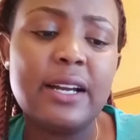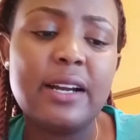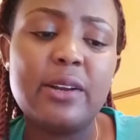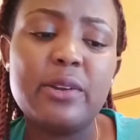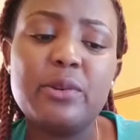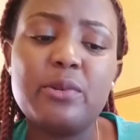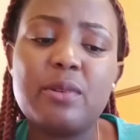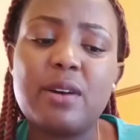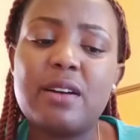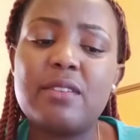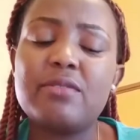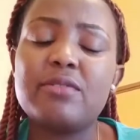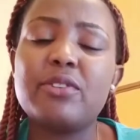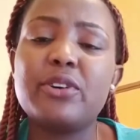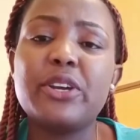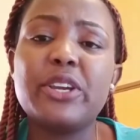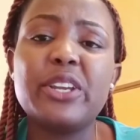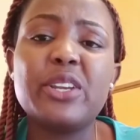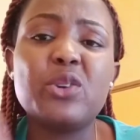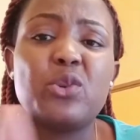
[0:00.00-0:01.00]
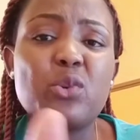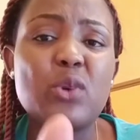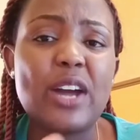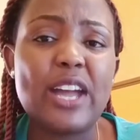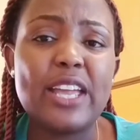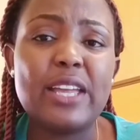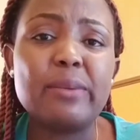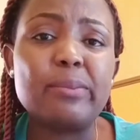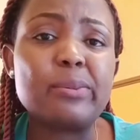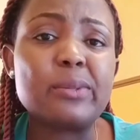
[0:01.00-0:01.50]
you avoid
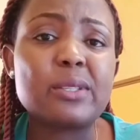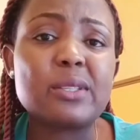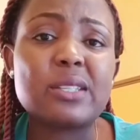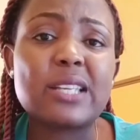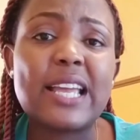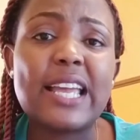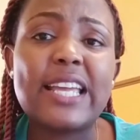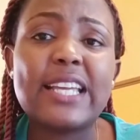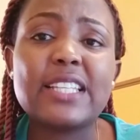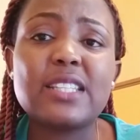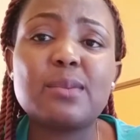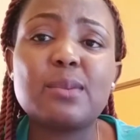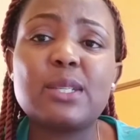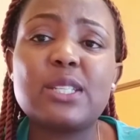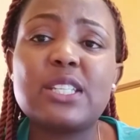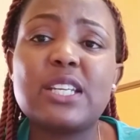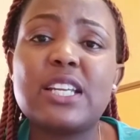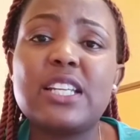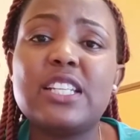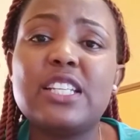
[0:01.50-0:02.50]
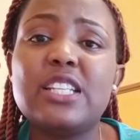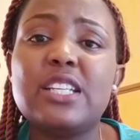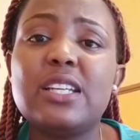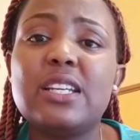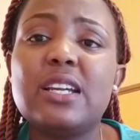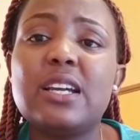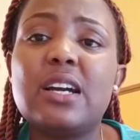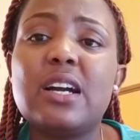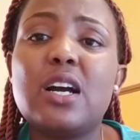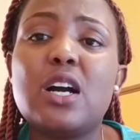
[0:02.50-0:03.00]
wipes,
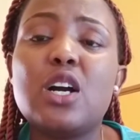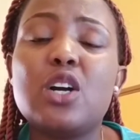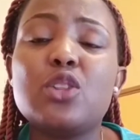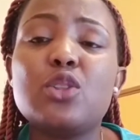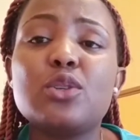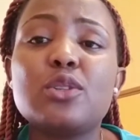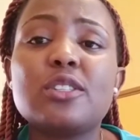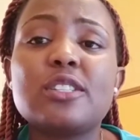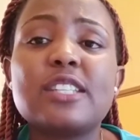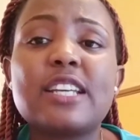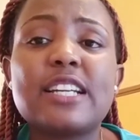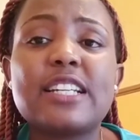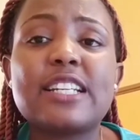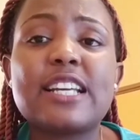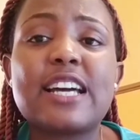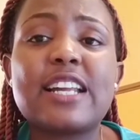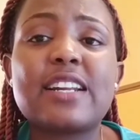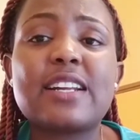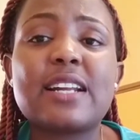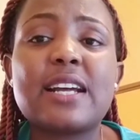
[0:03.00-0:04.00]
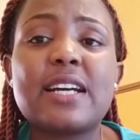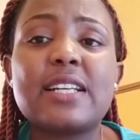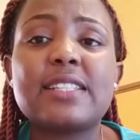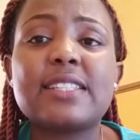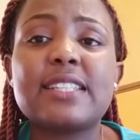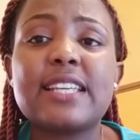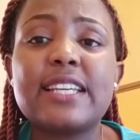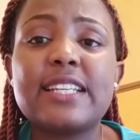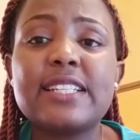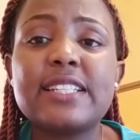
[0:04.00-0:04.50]
especially those that are
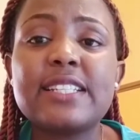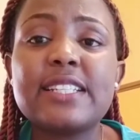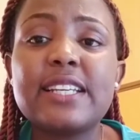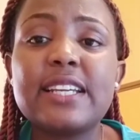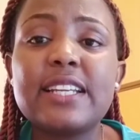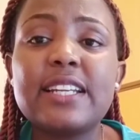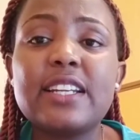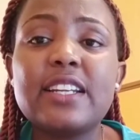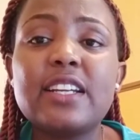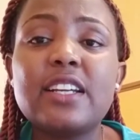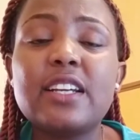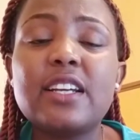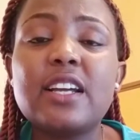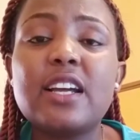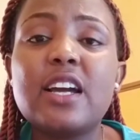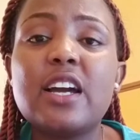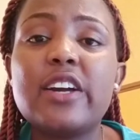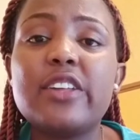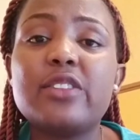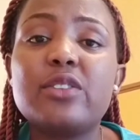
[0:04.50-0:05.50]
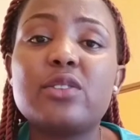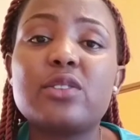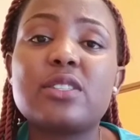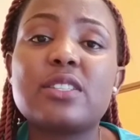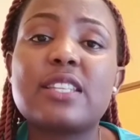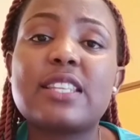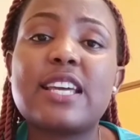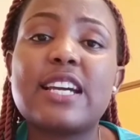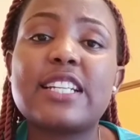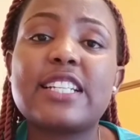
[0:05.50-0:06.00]
scented, those
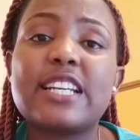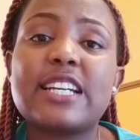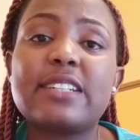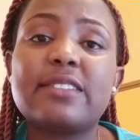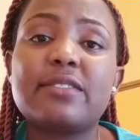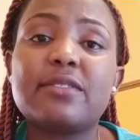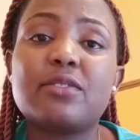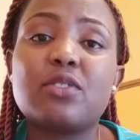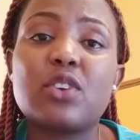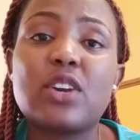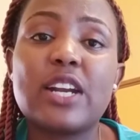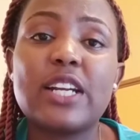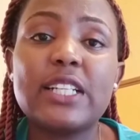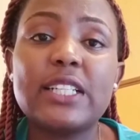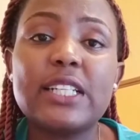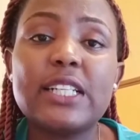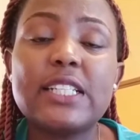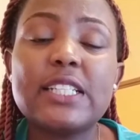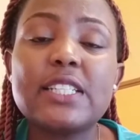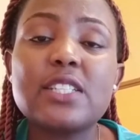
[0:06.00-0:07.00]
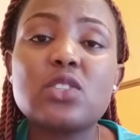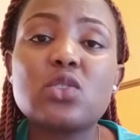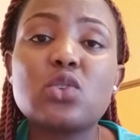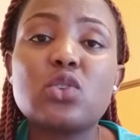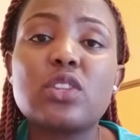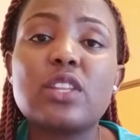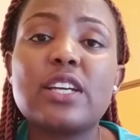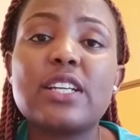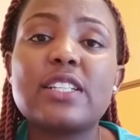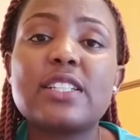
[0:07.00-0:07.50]
that have fragrance, so
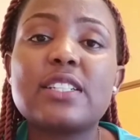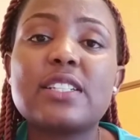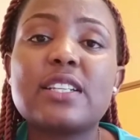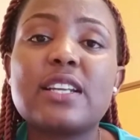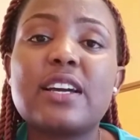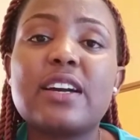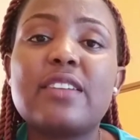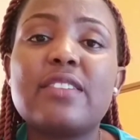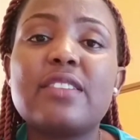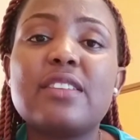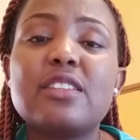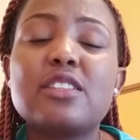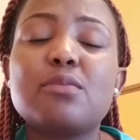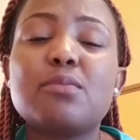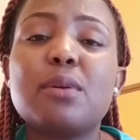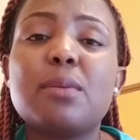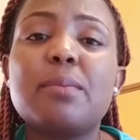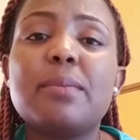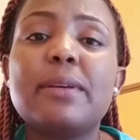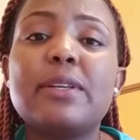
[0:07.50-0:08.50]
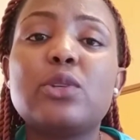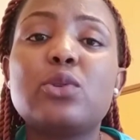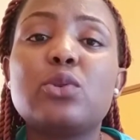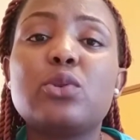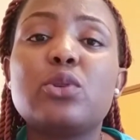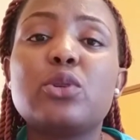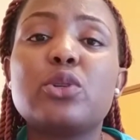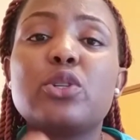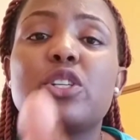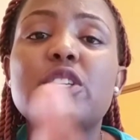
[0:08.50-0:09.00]
that this baby
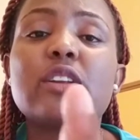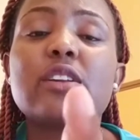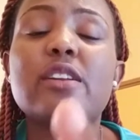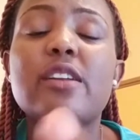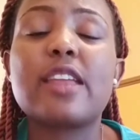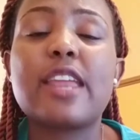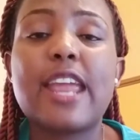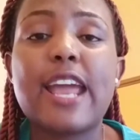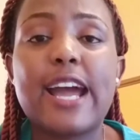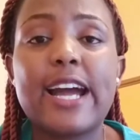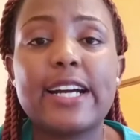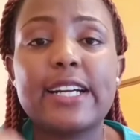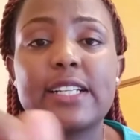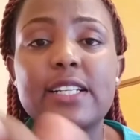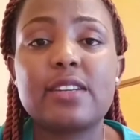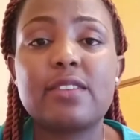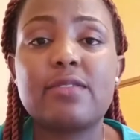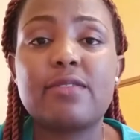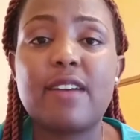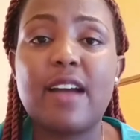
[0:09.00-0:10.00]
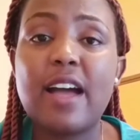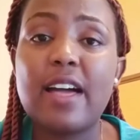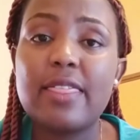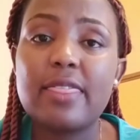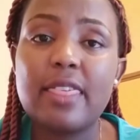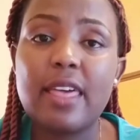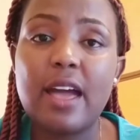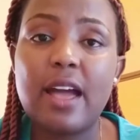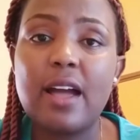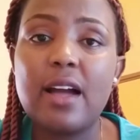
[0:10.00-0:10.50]
should not react
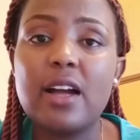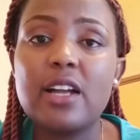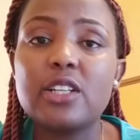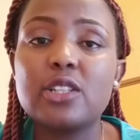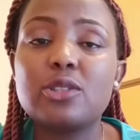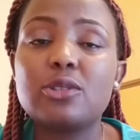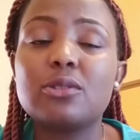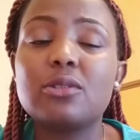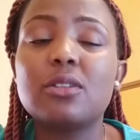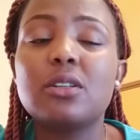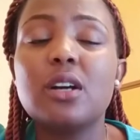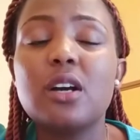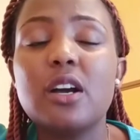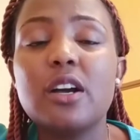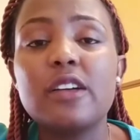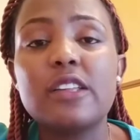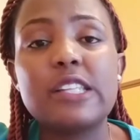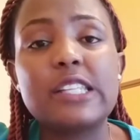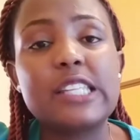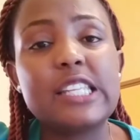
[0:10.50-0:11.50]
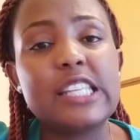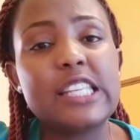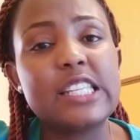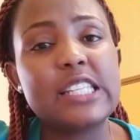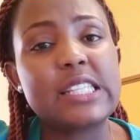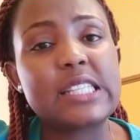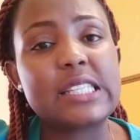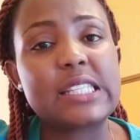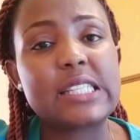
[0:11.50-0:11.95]
further to these